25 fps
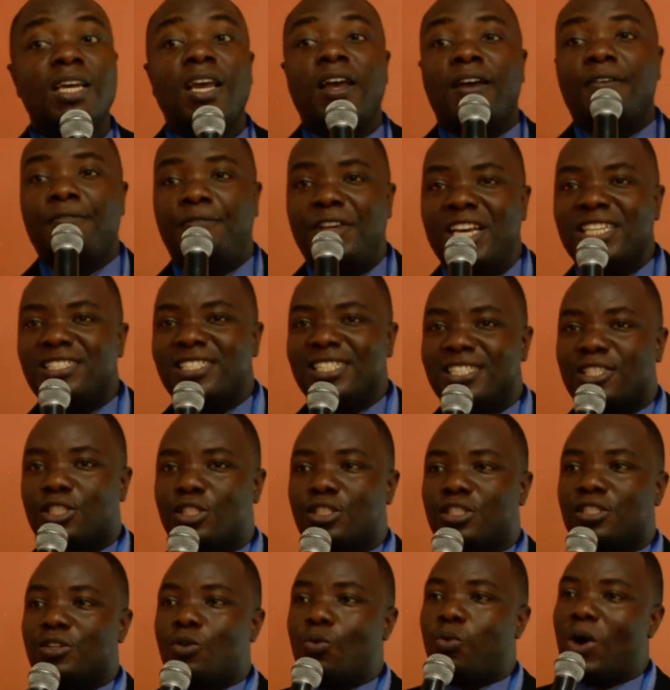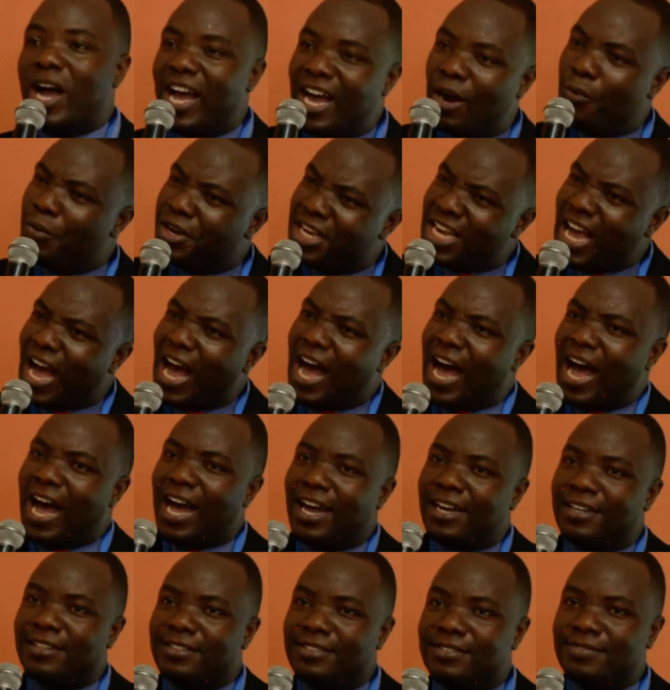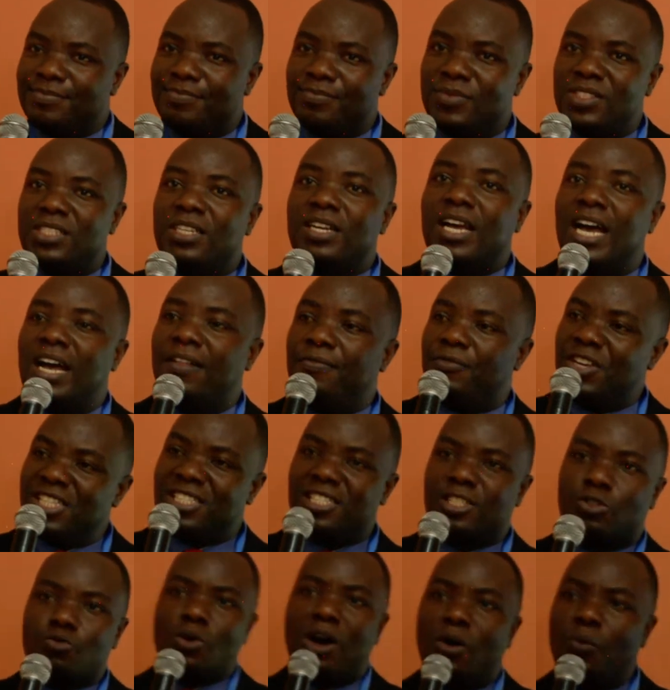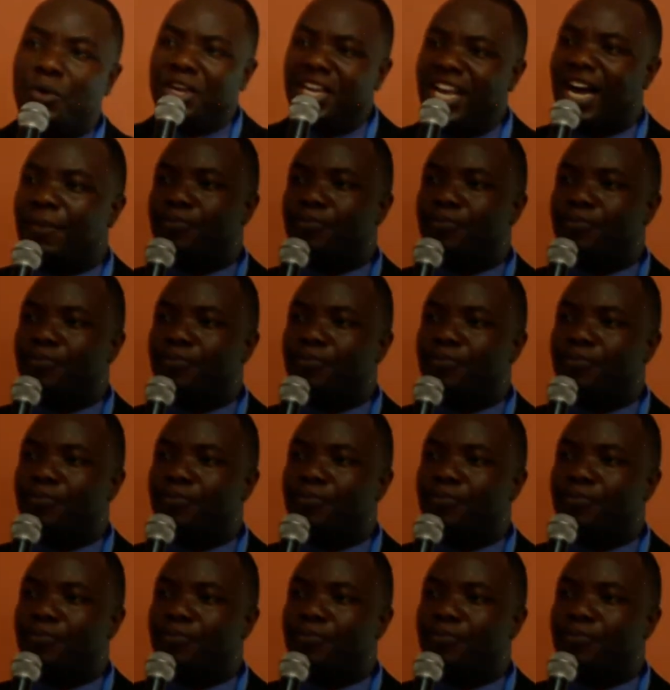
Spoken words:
This is where we are. And this is what we are